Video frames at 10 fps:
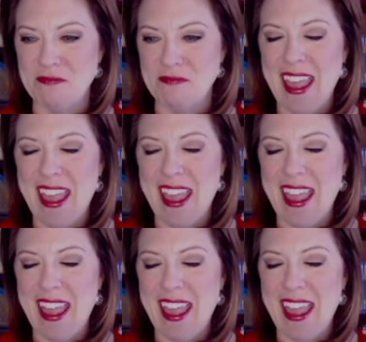
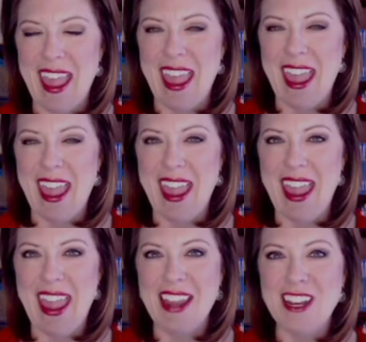And
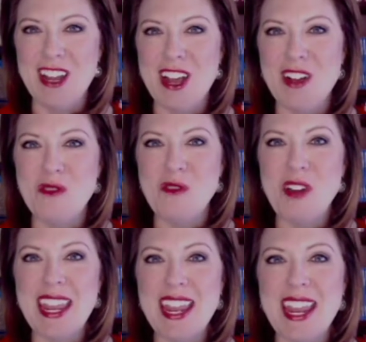we
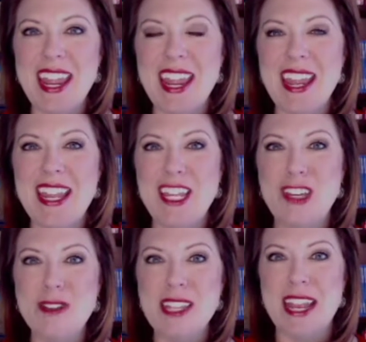use it so that
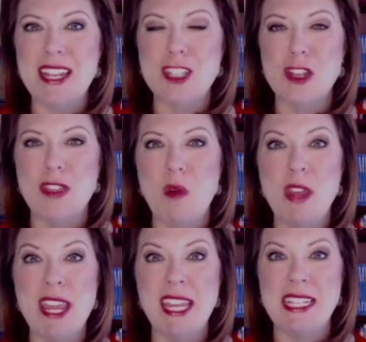we can
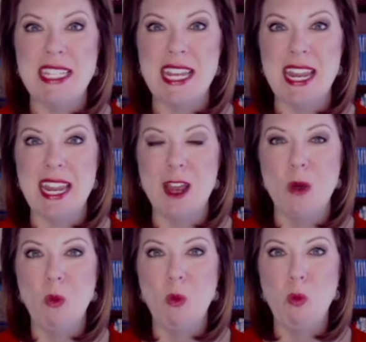see
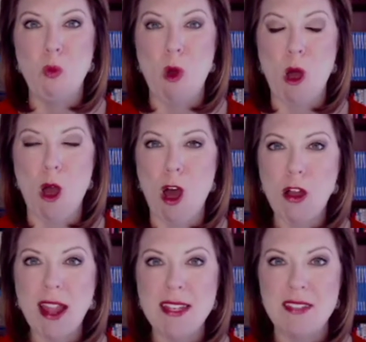all kinds of
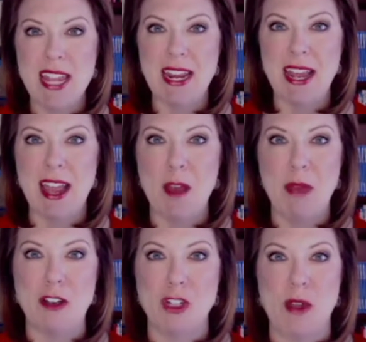data about your
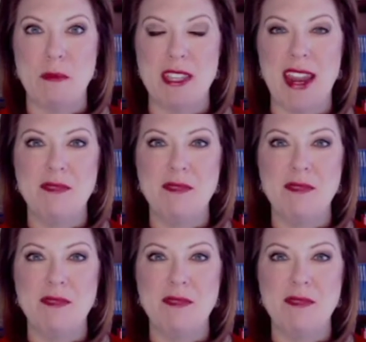website.